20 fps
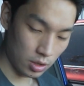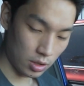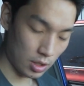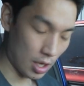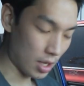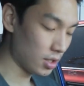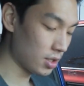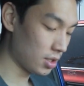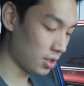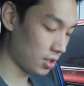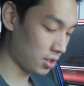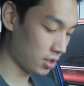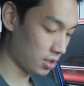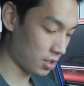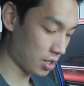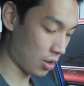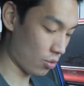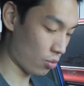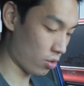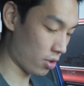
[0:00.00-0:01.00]
Yes,
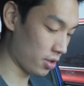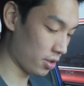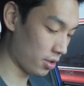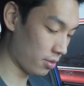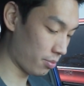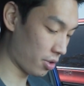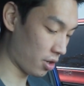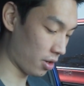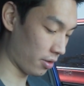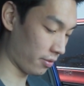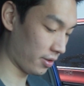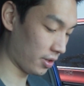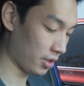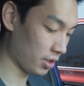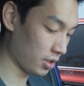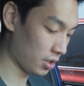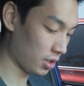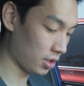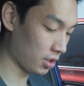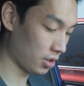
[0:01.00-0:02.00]
they work.
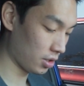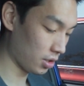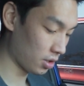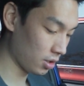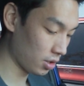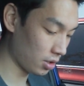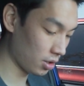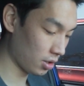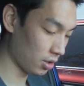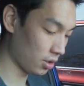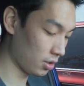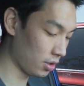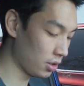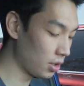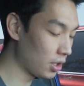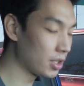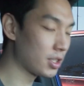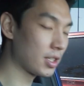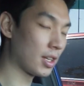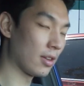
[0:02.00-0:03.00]
Perfect.
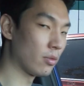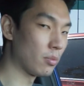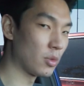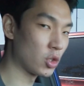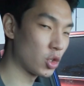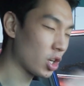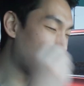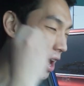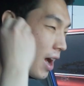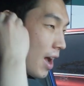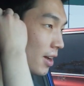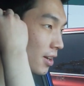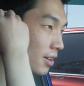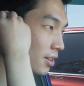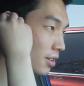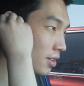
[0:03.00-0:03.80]
Let's give them a try.